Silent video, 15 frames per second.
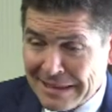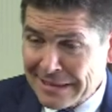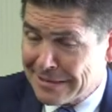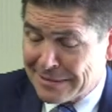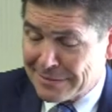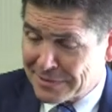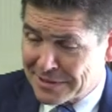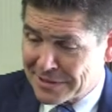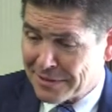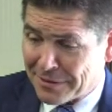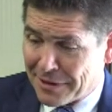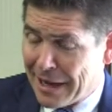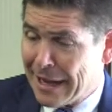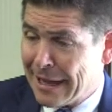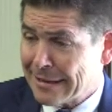because it was so
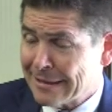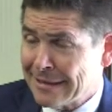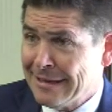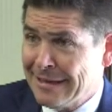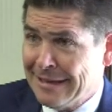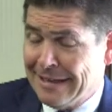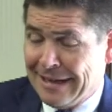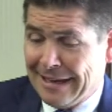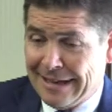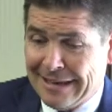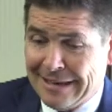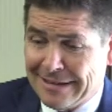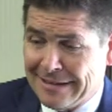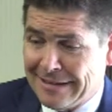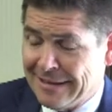hot
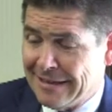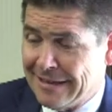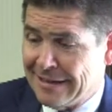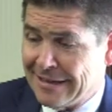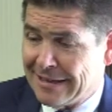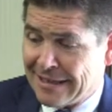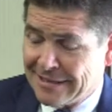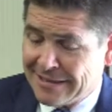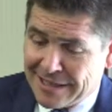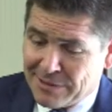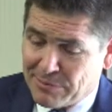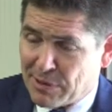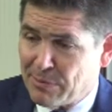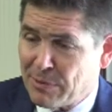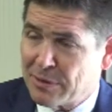and uh, I'd
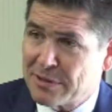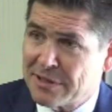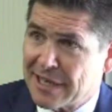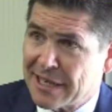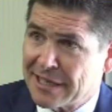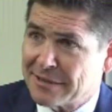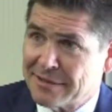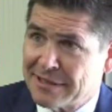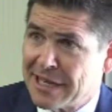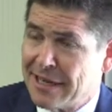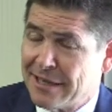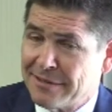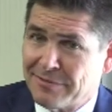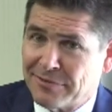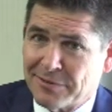take my motorcycle
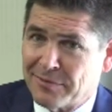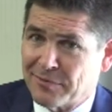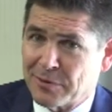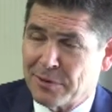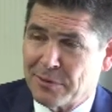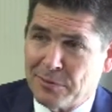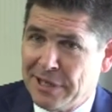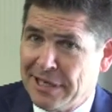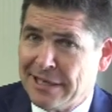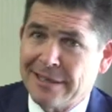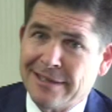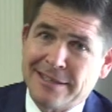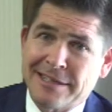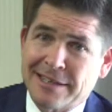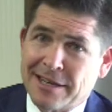down for, for the week
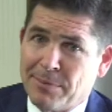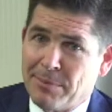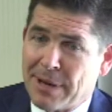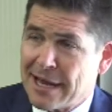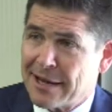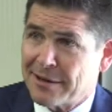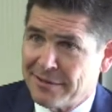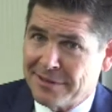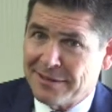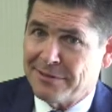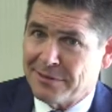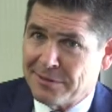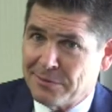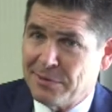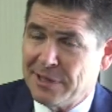and then come back on
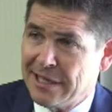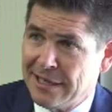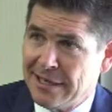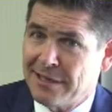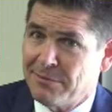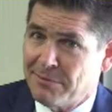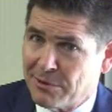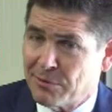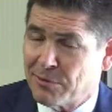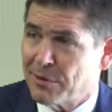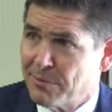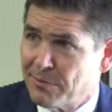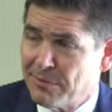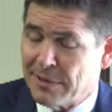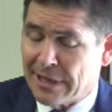the, the weekend
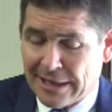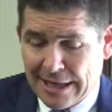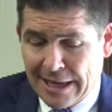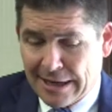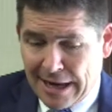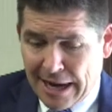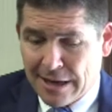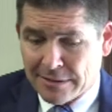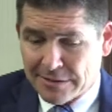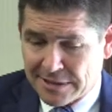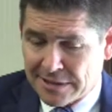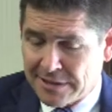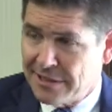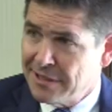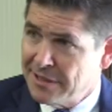where I had a
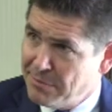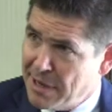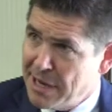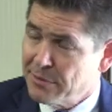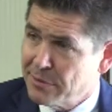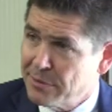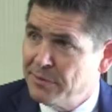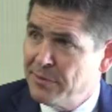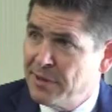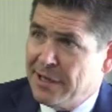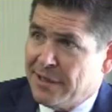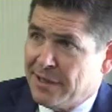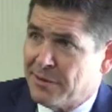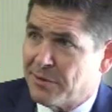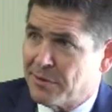house in, in Meru
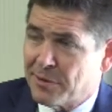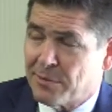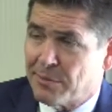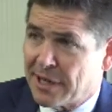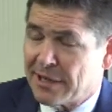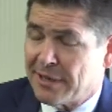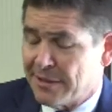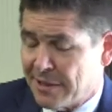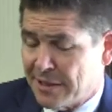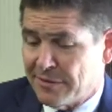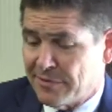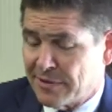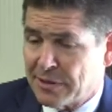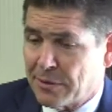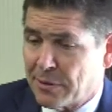where my uh,
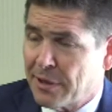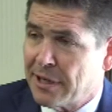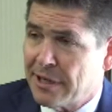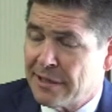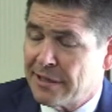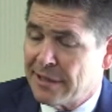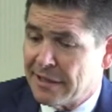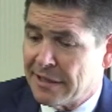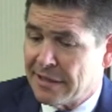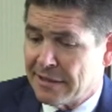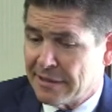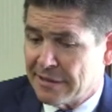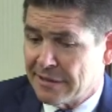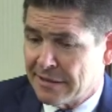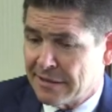Victoria
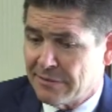uh,